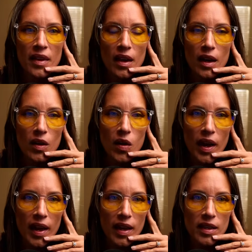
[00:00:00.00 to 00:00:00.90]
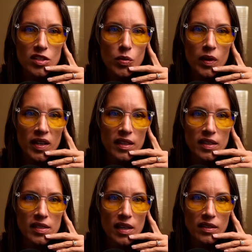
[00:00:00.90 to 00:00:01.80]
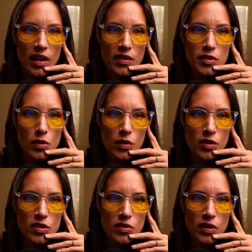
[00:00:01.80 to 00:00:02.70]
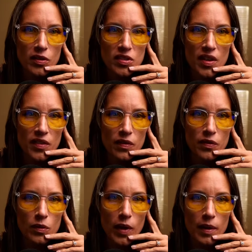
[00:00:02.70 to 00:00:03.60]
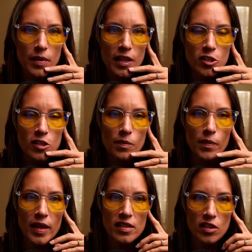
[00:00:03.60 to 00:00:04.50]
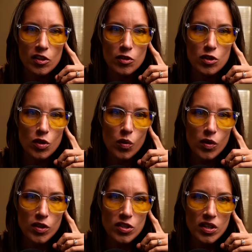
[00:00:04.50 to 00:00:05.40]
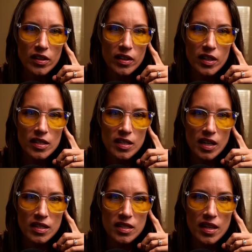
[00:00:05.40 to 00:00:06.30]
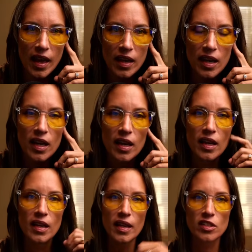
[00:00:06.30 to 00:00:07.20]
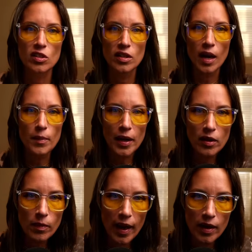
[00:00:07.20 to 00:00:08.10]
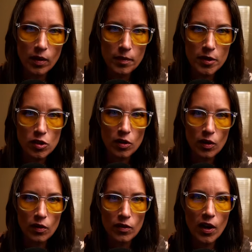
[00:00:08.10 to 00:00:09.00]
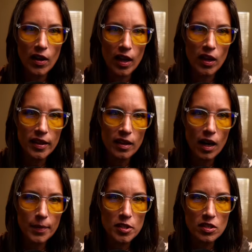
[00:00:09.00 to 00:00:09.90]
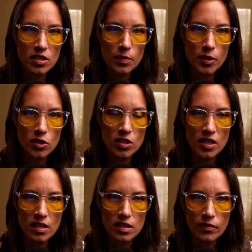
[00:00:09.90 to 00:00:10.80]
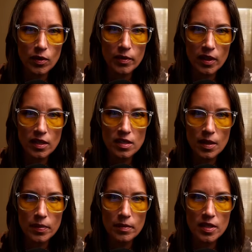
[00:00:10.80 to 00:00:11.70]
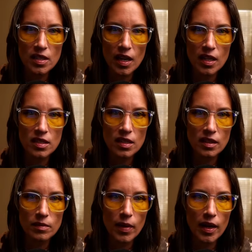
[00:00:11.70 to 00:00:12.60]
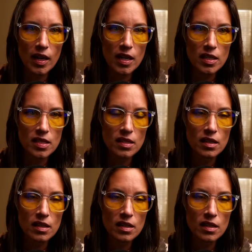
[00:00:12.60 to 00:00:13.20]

Okay, 20 detailed health scores, 370 food recommendation based on your scores, clear insights that connect your gut microbiome to your overall health, options to purchase custom formulated supplements and hand selected biotics.